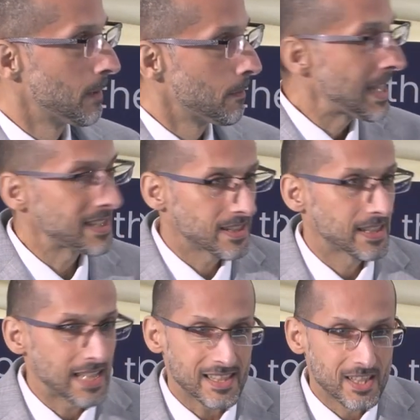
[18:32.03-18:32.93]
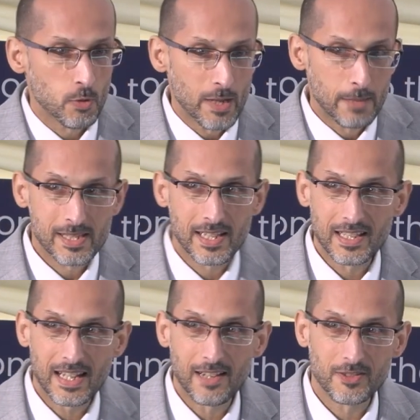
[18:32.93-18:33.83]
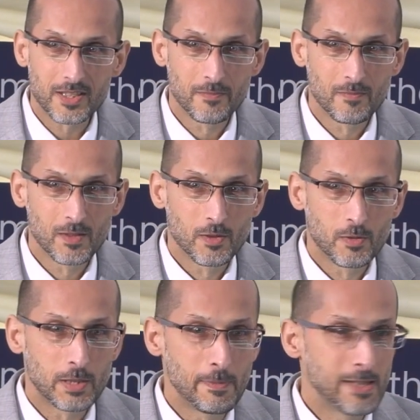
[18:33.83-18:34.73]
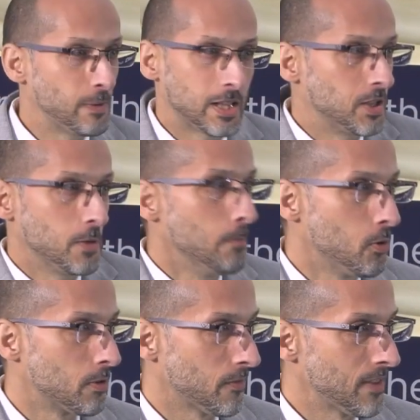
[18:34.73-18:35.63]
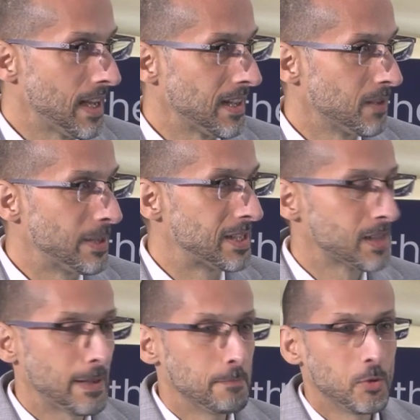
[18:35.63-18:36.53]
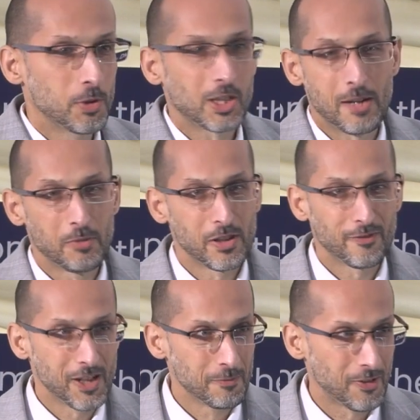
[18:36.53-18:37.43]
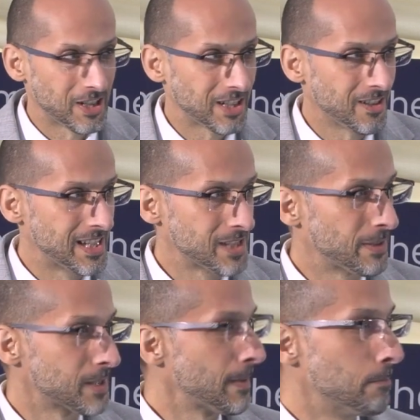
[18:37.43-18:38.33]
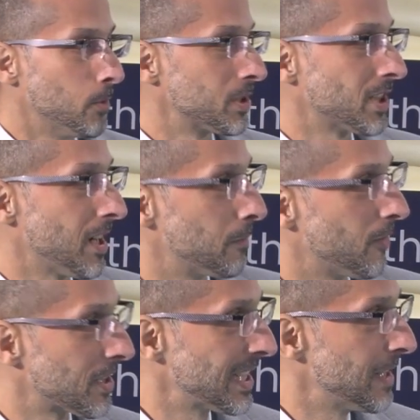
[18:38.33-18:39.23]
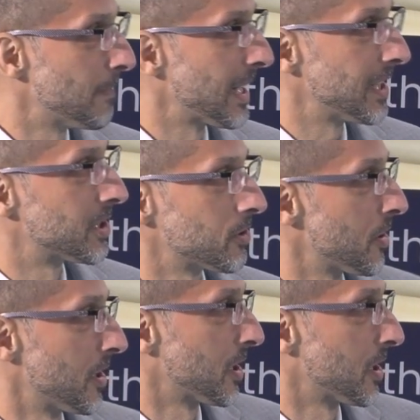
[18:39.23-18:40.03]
But that's the 20% left, which means we can do more of that. We can spend more time on the phone with our clients. We can spend more time with our team making sure that the